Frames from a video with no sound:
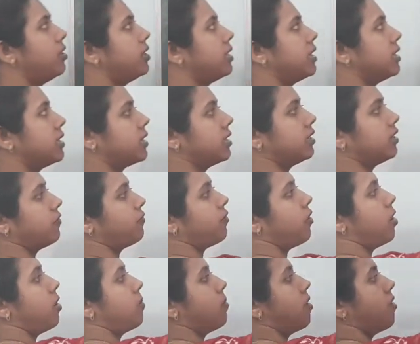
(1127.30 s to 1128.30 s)
it is in the
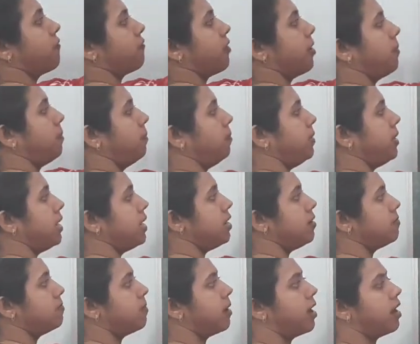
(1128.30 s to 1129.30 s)
form of a
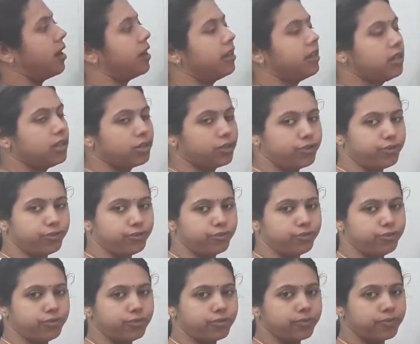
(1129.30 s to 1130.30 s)
P by
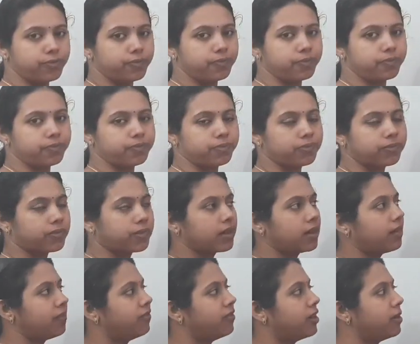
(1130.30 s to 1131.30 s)
Q,
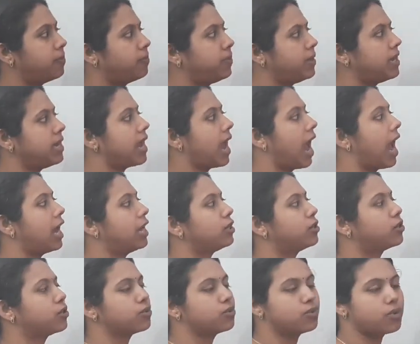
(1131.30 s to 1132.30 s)
where P and
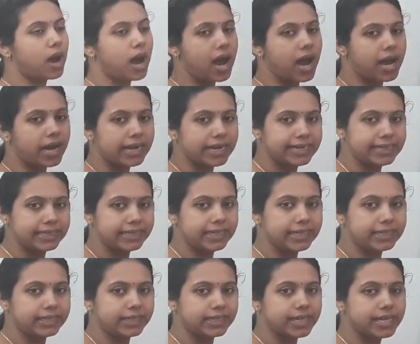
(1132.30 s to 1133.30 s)
Q are
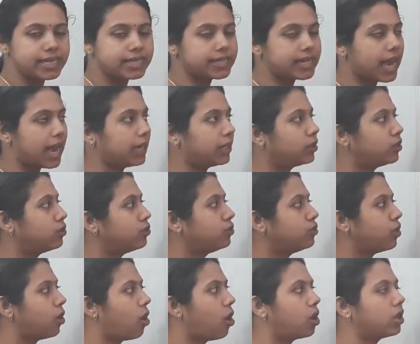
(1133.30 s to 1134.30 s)
integers and Q
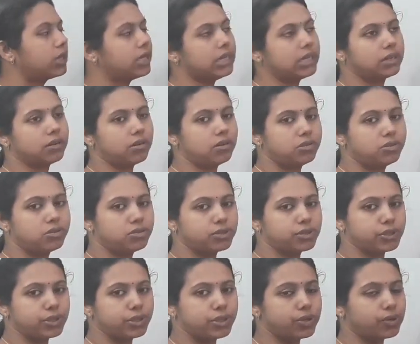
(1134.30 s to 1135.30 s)
not equal to
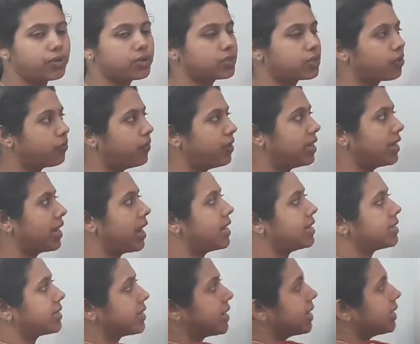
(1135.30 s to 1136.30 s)
0. So we
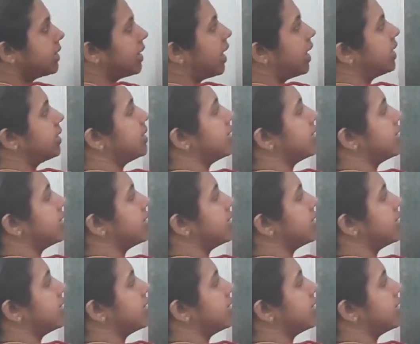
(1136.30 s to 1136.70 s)
can say that